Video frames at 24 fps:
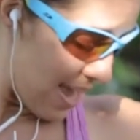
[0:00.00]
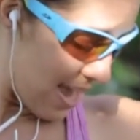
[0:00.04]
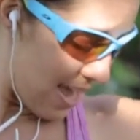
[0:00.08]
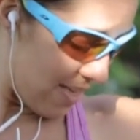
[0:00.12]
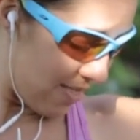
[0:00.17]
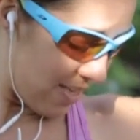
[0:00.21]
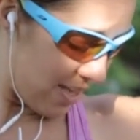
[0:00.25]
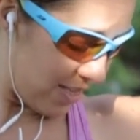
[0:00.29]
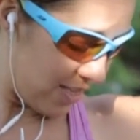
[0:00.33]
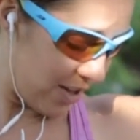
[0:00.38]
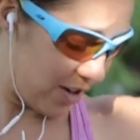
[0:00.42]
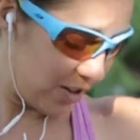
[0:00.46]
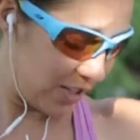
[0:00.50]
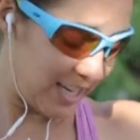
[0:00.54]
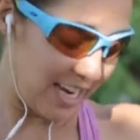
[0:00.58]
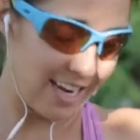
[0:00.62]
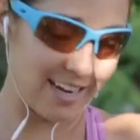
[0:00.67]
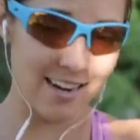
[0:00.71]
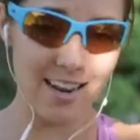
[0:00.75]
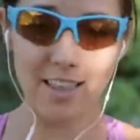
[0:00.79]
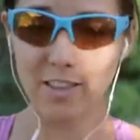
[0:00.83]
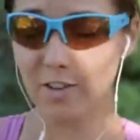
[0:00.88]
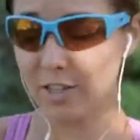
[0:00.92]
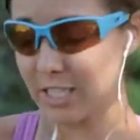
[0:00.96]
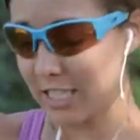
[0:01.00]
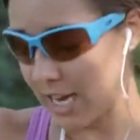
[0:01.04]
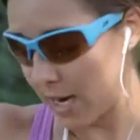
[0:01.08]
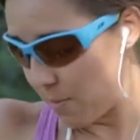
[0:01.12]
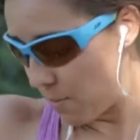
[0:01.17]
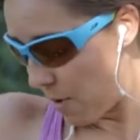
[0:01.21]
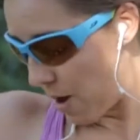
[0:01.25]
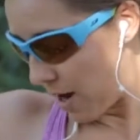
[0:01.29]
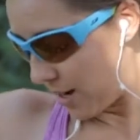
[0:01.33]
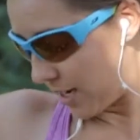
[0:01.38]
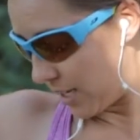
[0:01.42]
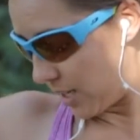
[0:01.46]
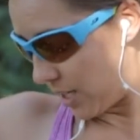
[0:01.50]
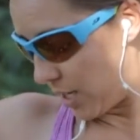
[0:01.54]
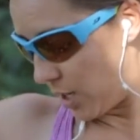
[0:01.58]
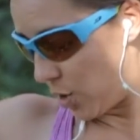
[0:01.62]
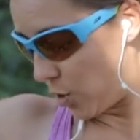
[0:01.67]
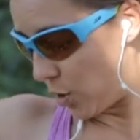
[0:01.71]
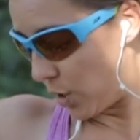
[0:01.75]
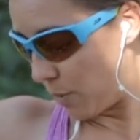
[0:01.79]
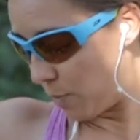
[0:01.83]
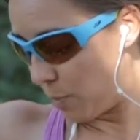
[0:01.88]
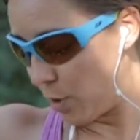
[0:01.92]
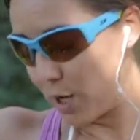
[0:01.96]
And then there's another side pocket that you
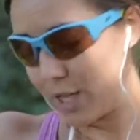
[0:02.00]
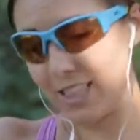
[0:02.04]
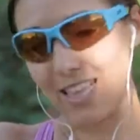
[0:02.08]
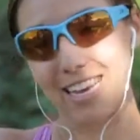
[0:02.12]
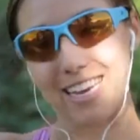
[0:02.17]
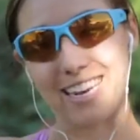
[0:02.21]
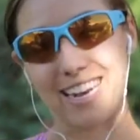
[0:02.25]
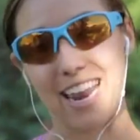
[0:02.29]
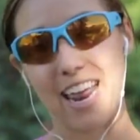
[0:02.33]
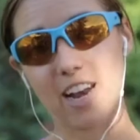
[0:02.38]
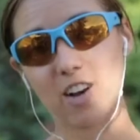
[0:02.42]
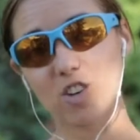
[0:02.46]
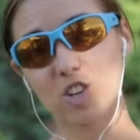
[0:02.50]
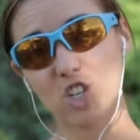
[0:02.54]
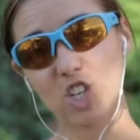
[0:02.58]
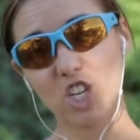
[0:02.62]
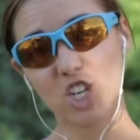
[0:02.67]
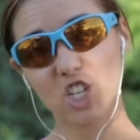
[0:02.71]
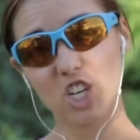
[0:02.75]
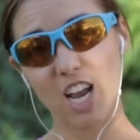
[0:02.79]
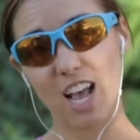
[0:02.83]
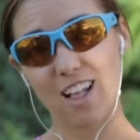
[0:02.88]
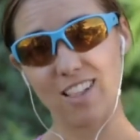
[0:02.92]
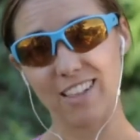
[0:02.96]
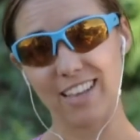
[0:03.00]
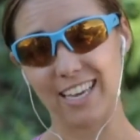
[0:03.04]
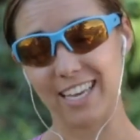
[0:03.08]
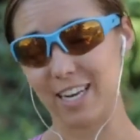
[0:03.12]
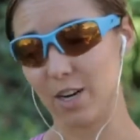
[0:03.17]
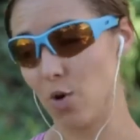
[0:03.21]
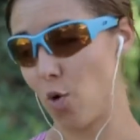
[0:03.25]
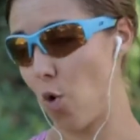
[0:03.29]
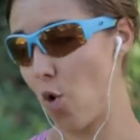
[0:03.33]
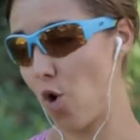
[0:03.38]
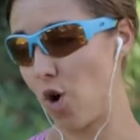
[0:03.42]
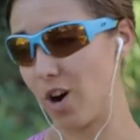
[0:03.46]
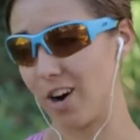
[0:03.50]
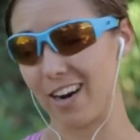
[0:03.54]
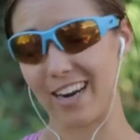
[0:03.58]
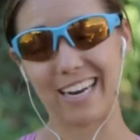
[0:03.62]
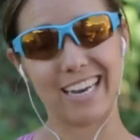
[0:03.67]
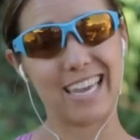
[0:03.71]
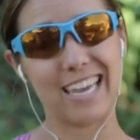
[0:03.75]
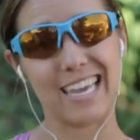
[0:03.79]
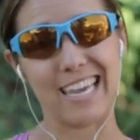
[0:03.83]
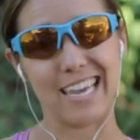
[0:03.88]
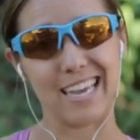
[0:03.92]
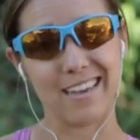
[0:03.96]
can put like an energy gel in or a
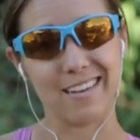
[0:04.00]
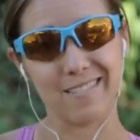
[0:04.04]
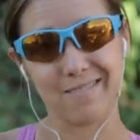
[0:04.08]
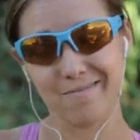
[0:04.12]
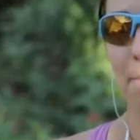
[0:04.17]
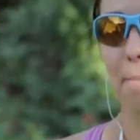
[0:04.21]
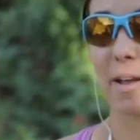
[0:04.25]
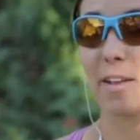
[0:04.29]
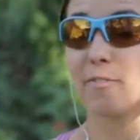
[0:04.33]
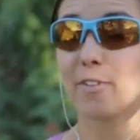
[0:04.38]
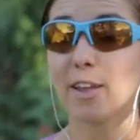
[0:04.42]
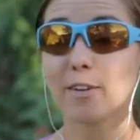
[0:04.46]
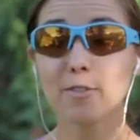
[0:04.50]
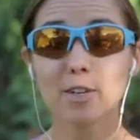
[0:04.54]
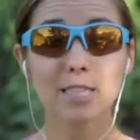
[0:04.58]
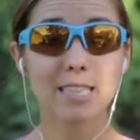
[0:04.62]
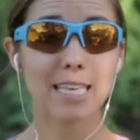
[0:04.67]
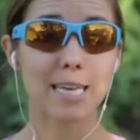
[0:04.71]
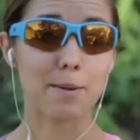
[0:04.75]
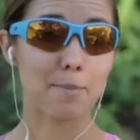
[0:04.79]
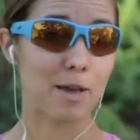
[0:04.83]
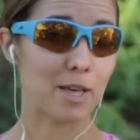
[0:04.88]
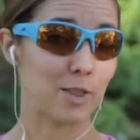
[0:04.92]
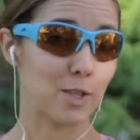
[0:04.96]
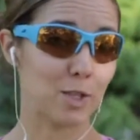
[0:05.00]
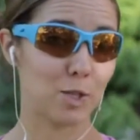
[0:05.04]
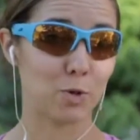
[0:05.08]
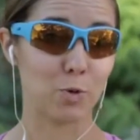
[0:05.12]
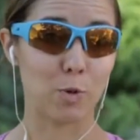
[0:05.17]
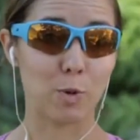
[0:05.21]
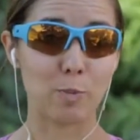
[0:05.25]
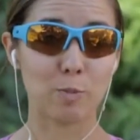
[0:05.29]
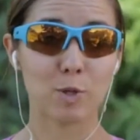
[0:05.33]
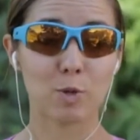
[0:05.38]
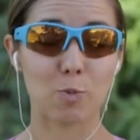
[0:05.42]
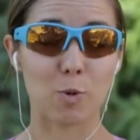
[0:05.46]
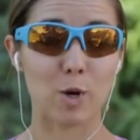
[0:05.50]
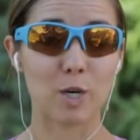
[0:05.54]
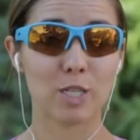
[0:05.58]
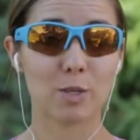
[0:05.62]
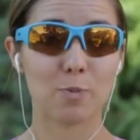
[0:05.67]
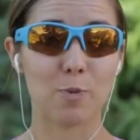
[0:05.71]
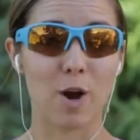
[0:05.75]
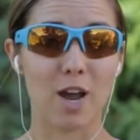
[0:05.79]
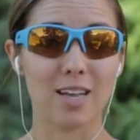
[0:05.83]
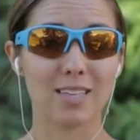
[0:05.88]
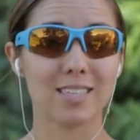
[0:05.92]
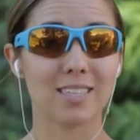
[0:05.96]
key. My favorite thing about the Swoob Sports
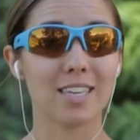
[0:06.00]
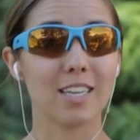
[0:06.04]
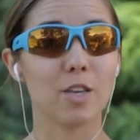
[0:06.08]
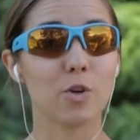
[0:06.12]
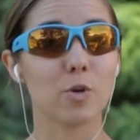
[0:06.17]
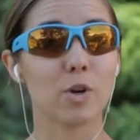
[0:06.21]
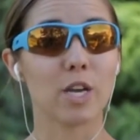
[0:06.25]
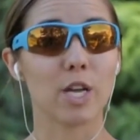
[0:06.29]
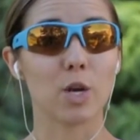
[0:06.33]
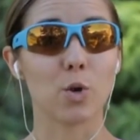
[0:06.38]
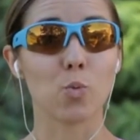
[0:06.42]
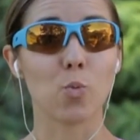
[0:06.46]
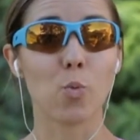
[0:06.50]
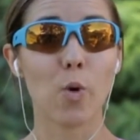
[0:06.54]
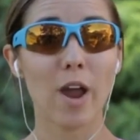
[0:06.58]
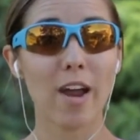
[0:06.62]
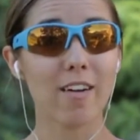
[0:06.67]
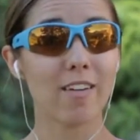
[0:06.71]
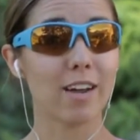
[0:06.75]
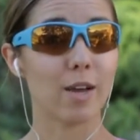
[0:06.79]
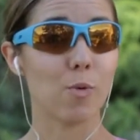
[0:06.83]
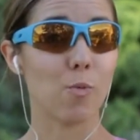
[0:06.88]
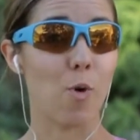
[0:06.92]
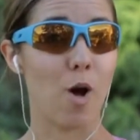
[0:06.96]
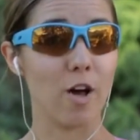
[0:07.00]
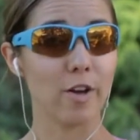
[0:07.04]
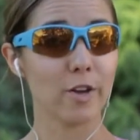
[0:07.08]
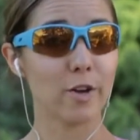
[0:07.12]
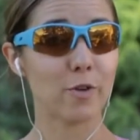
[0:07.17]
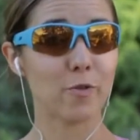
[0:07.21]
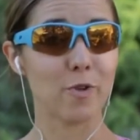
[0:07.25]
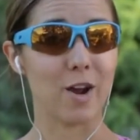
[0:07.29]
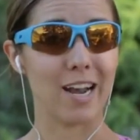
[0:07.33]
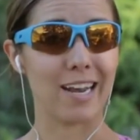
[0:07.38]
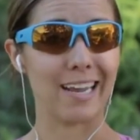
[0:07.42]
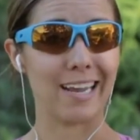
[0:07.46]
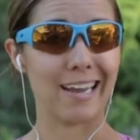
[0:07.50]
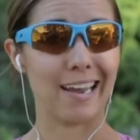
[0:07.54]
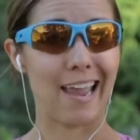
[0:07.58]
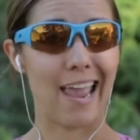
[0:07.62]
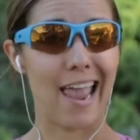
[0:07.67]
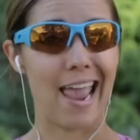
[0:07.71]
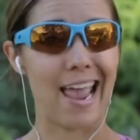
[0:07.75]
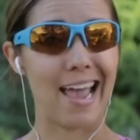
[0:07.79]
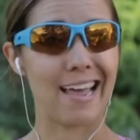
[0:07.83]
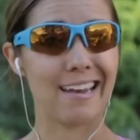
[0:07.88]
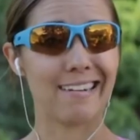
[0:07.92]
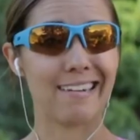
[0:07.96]
Bra is that you can wear it while you're running
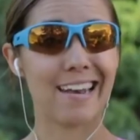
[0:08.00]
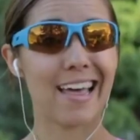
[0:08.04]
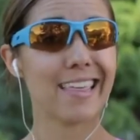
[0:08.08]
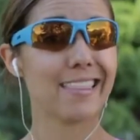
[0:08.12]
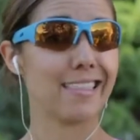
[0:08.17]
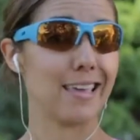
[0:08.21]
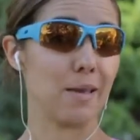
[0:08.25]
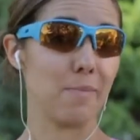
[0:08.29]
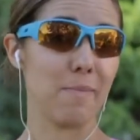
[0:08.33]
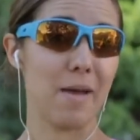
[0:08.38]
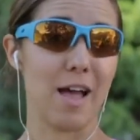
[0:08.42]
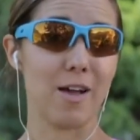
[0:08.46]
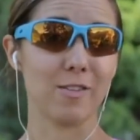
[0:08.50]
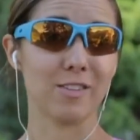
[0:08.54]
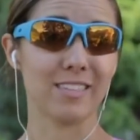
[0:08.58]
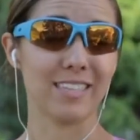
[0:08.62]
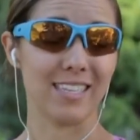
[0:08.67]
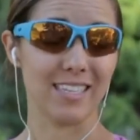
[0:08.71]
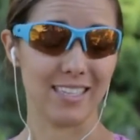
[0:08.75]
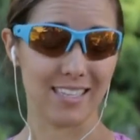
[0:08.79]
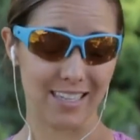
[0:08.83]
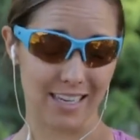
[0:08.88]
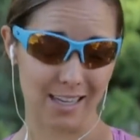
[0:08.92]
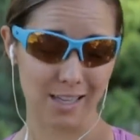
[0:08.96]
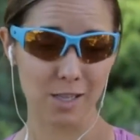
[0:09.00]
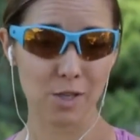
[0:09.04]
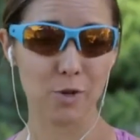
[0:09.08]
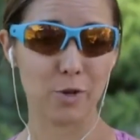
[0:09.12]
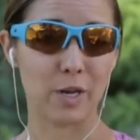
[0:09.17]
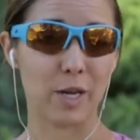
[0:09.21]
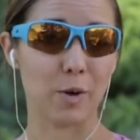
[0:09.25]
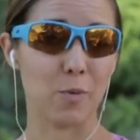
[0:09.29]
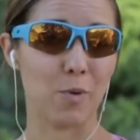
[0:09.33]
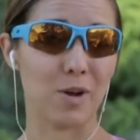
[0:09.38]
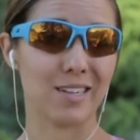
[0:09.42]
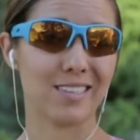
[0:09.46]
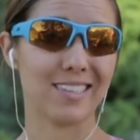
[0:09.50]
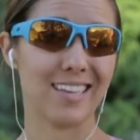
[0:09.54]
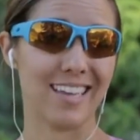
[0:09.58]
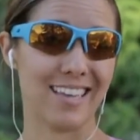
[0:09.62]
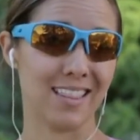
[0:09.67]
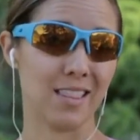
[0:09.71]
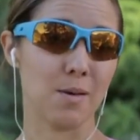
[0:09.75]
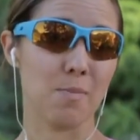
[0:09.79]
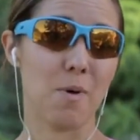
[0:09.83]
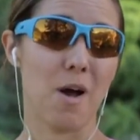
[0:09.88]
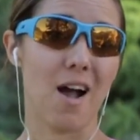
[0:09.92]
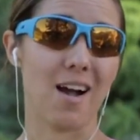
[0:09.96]
and nothing bounces, including what's
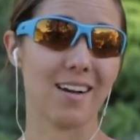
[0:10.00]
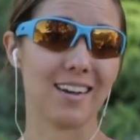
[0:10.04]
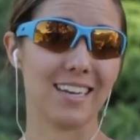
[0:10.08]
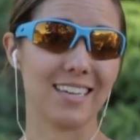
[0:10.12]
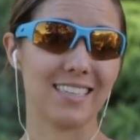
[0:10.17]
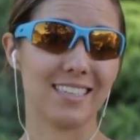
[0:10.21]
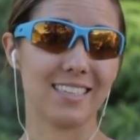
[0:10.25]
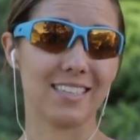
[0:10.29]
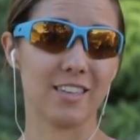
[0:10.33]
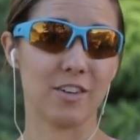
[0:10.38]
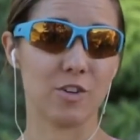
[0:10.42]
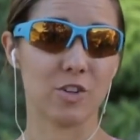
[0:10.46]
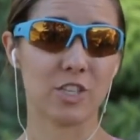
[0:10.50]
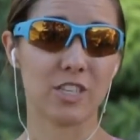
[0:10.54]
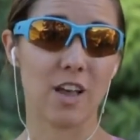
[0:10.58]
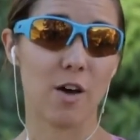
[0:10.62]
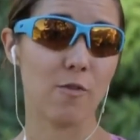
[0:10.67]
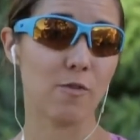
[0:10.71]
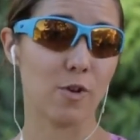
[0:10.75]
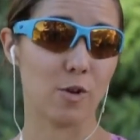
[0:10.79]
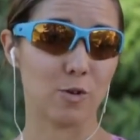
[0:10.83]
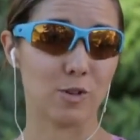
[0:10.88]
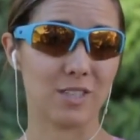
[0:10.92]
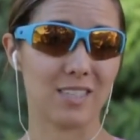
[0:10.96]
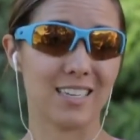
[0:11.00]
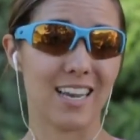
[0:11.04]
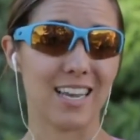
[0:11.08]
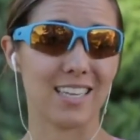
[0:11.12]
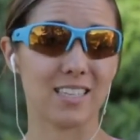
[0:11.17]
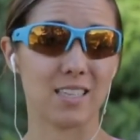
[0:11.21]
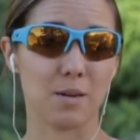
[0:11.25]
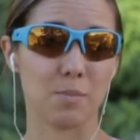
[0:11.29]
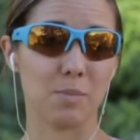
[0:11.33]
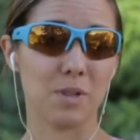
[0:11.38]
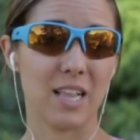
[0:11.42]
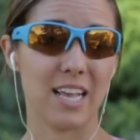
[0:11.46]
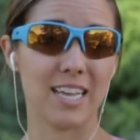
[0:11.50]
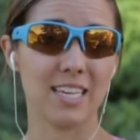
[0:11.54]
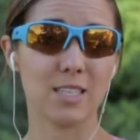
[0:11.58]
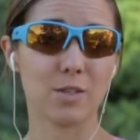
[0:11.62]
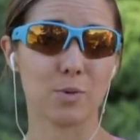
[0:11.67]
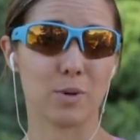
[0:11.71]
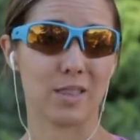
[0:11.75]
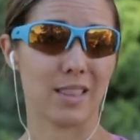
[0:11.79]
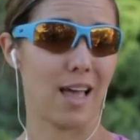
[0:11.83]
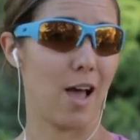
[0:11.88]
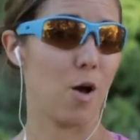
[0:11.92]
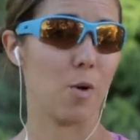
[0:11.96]
in the pockets. Your cell phone stays in place
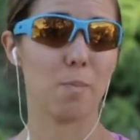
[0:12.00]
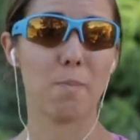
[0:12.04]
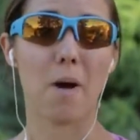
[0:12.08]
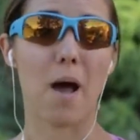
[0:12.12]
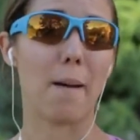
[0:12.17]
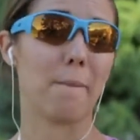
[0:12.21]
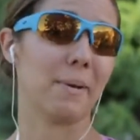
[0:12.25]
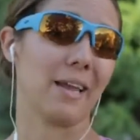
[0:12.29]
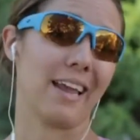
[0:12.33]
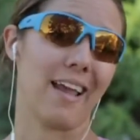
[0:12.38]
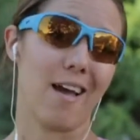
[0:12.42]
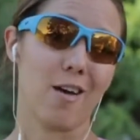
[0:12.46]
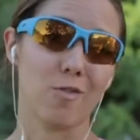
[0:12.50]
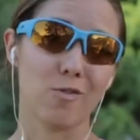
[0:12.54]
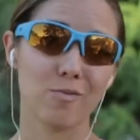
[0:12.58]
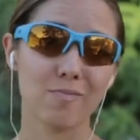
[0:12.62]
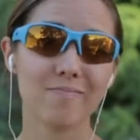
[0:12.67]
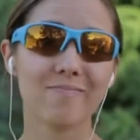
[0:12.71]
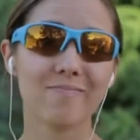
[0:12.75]
without popping out.